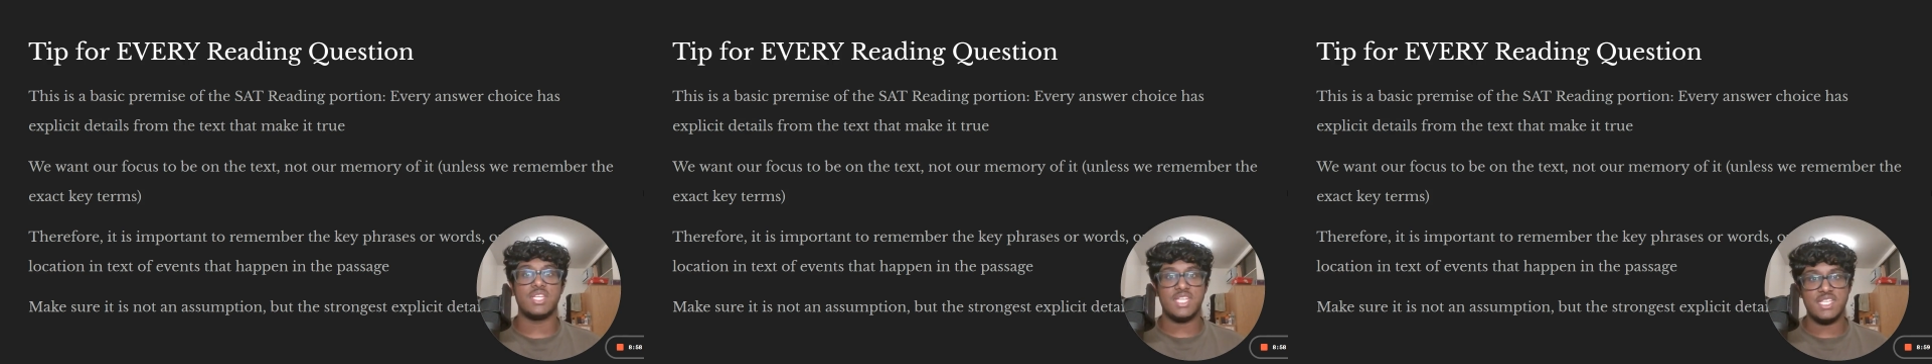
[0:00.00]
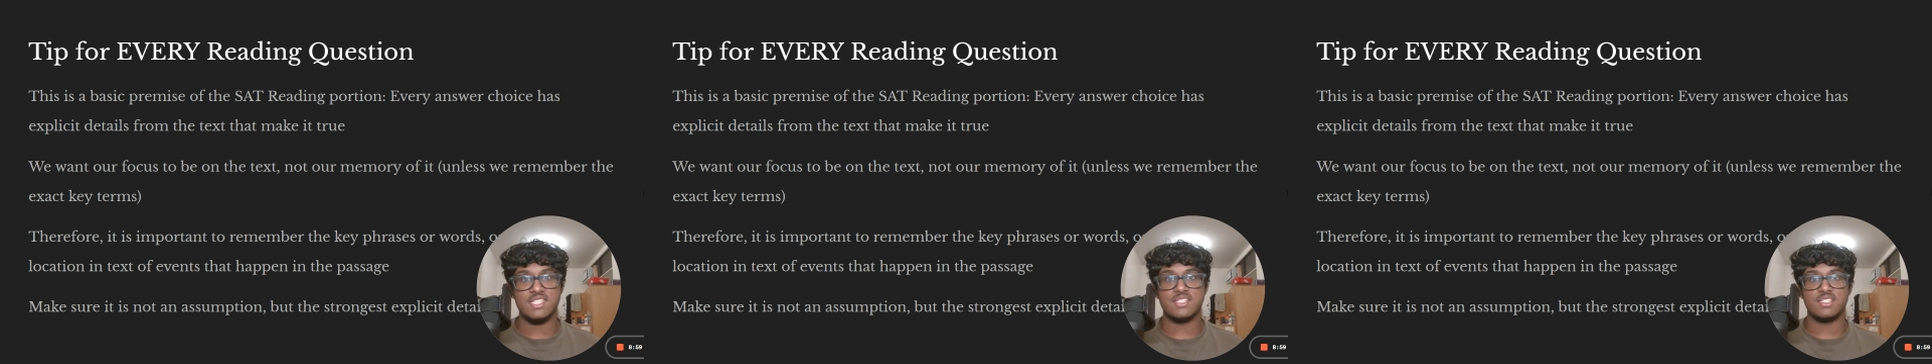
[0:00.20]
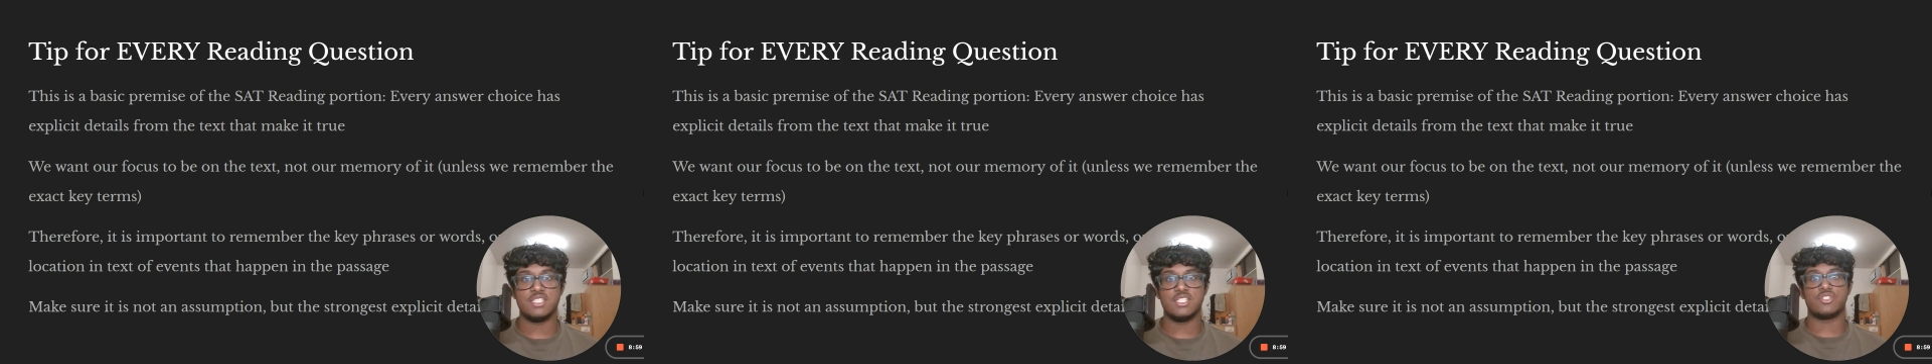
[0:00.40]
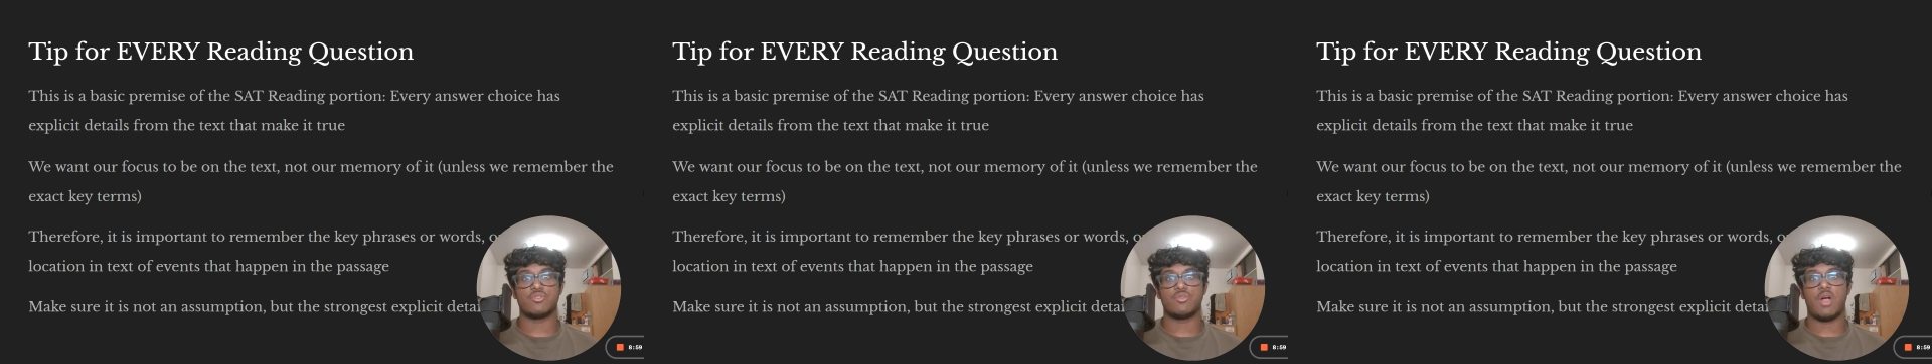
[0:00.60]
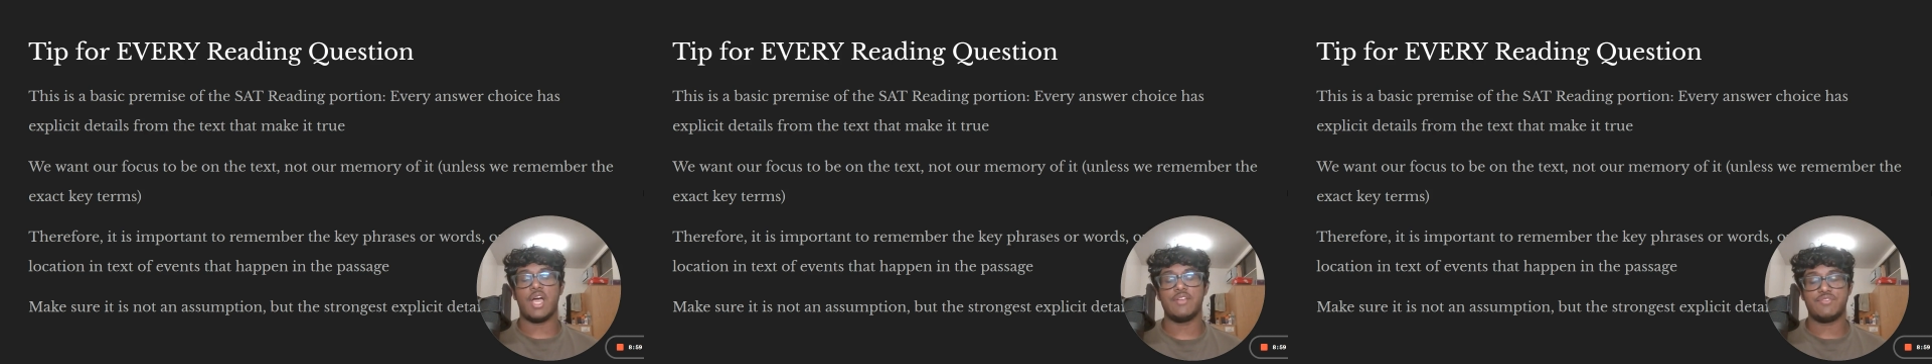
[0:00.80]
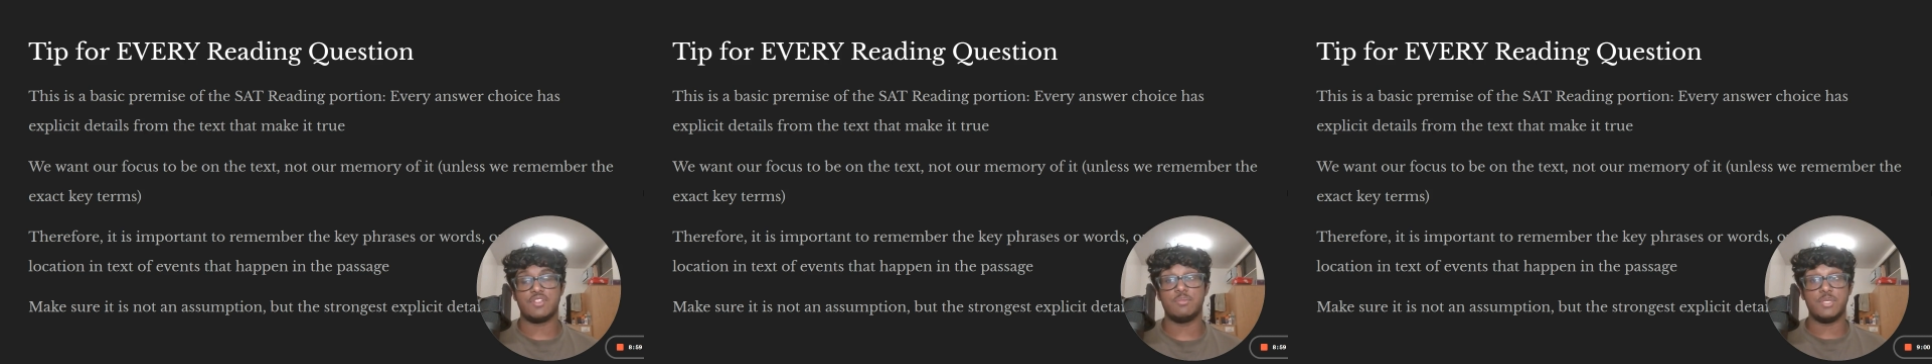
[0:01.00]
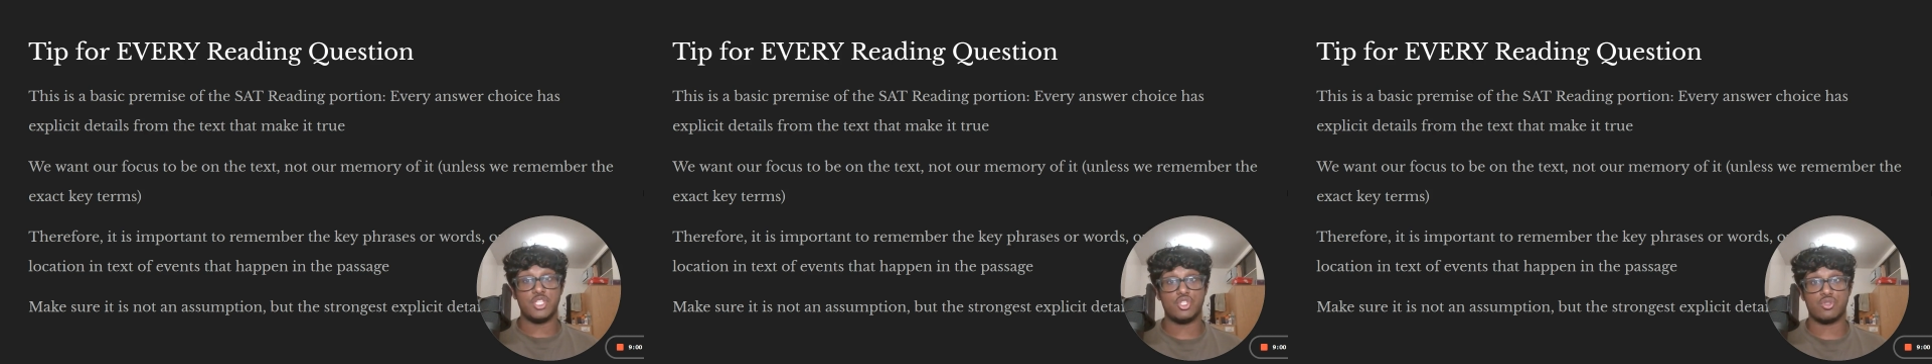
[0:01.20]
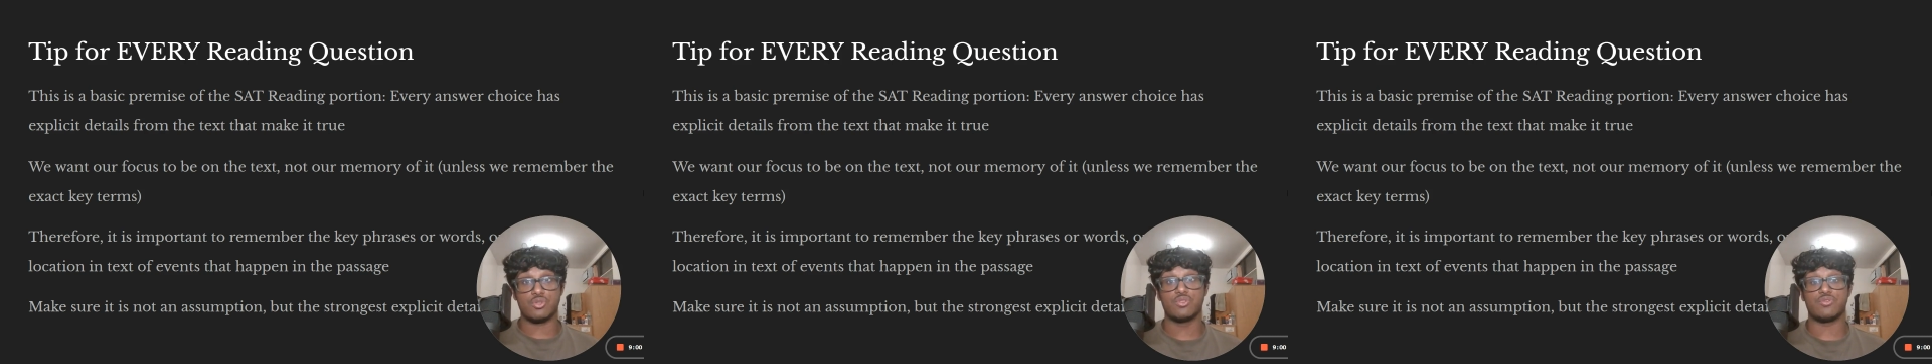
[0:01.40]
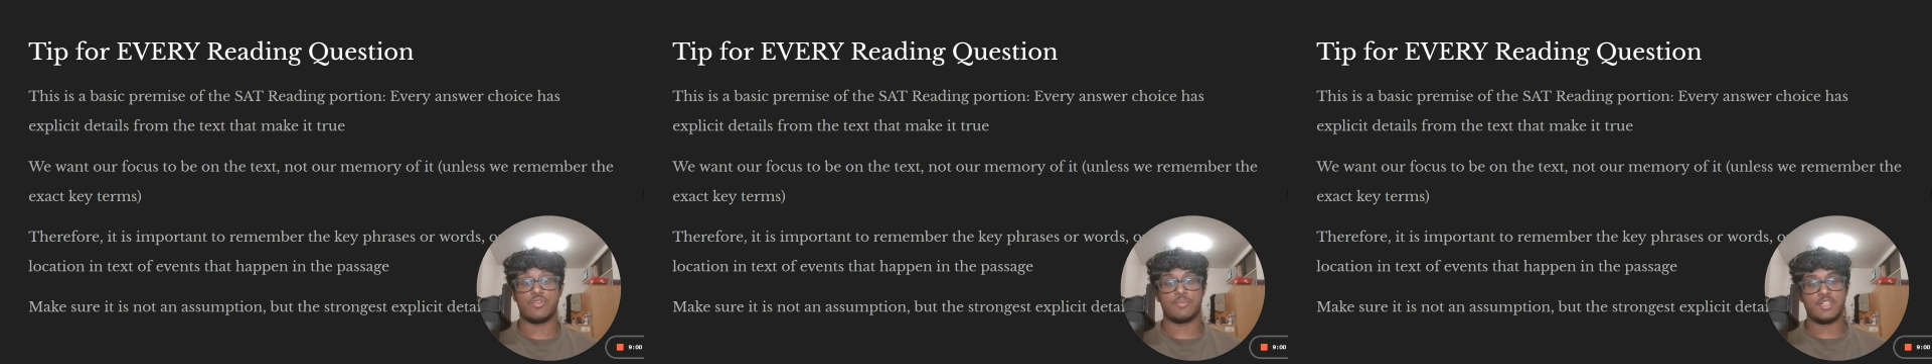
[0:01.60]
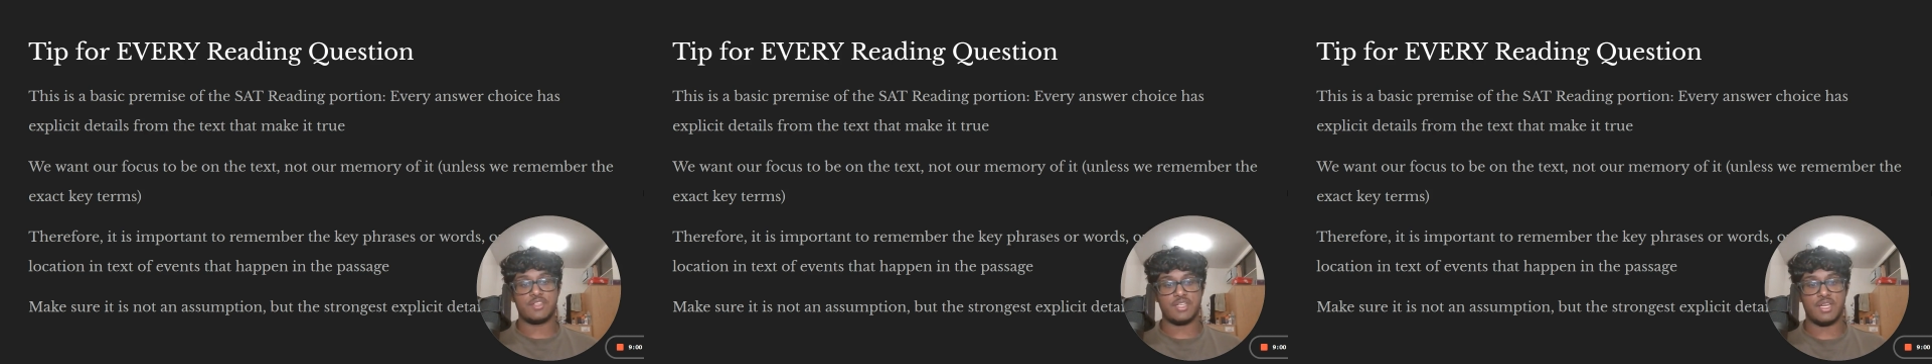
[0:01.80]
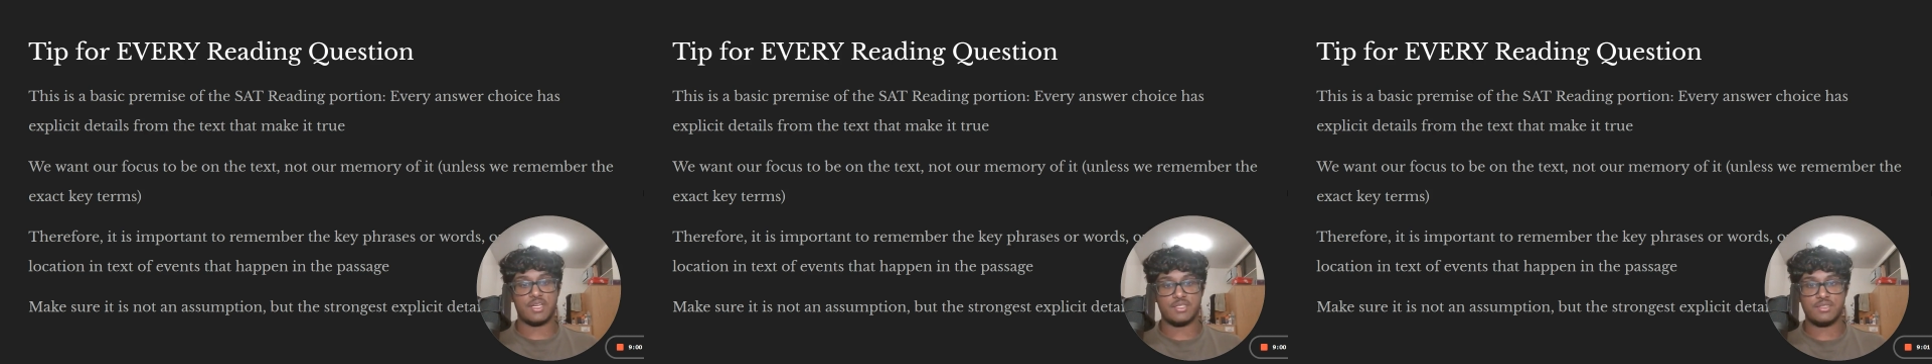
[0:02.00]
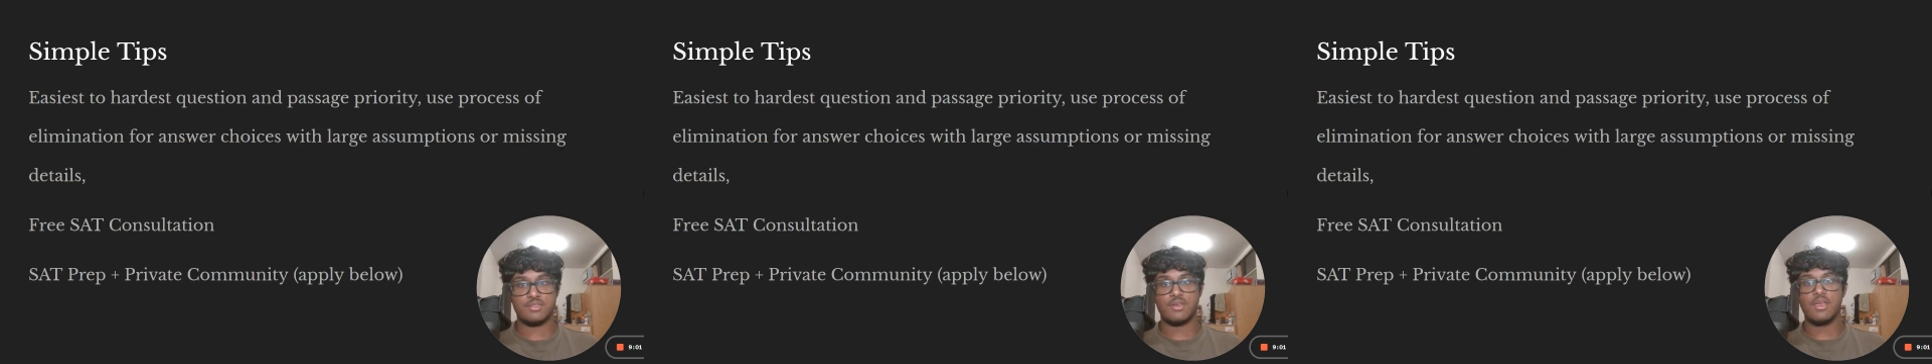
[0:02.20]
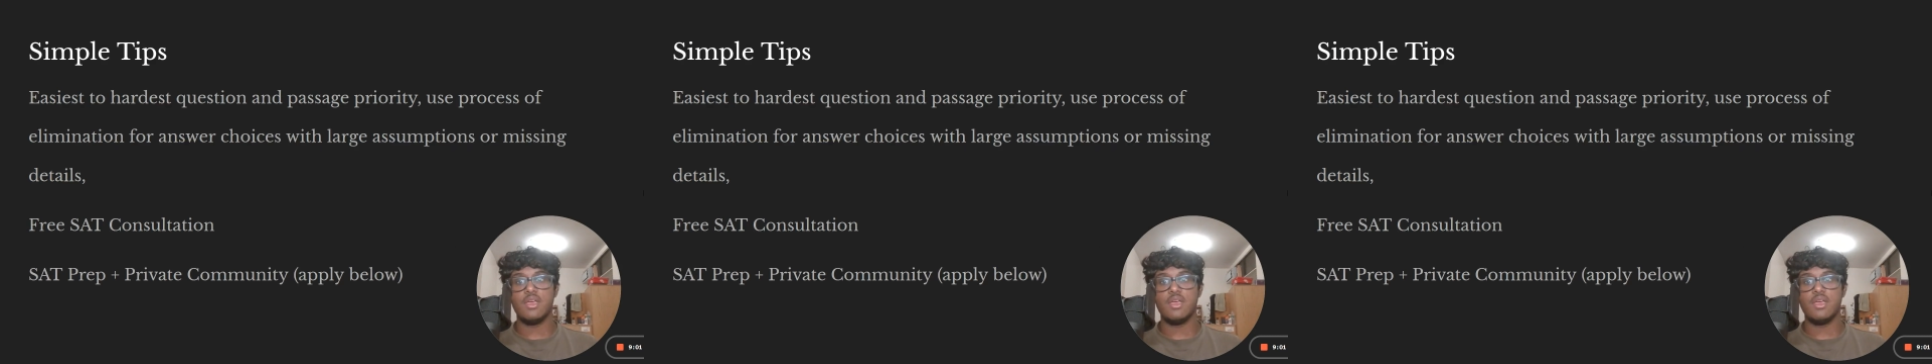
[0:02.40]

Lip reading: easily derive to be true from the text.